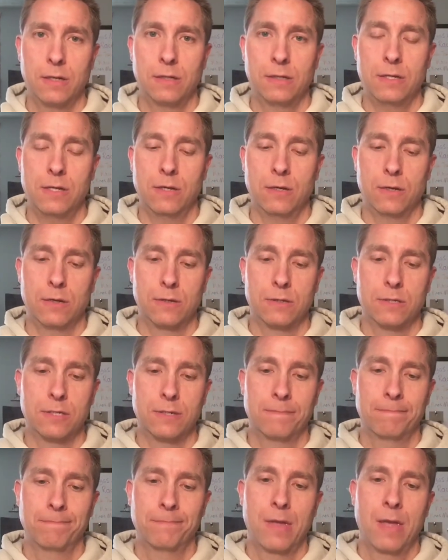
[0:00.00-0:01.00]
years?
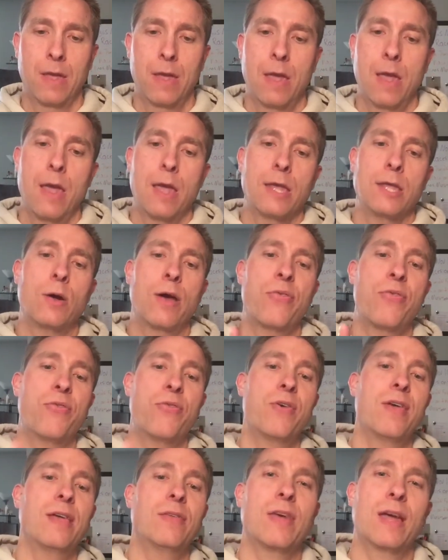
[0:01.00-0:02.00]
I
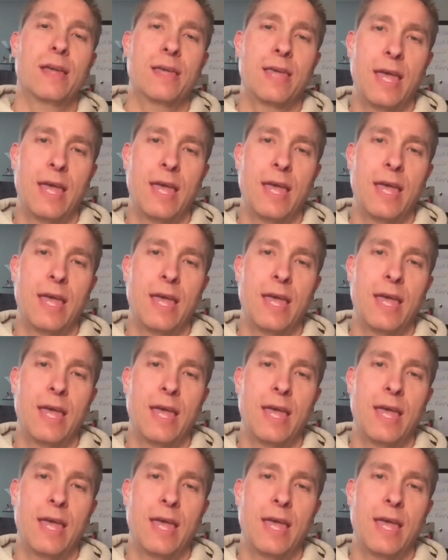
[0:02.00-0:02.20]
think that